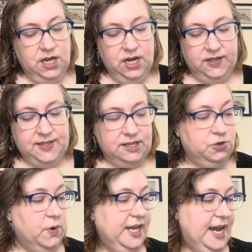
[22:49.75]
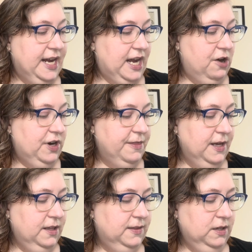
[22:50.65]
because it says 28 count, I
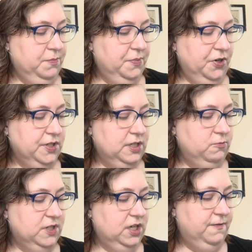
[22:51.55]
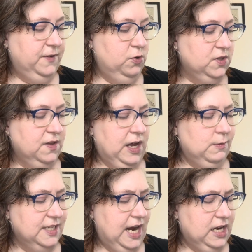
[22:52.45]
think the person was confused and thought it
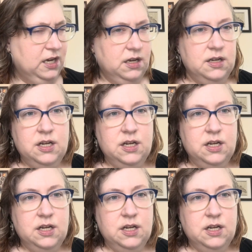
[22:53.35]
was Aida,